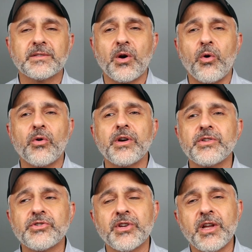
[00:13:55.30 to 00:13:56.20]
the
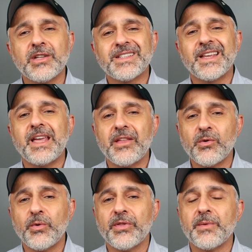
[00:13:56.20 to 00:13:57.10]
orange,
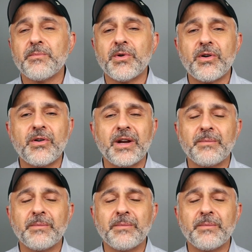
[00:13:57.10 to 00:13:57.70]
together with the myrrh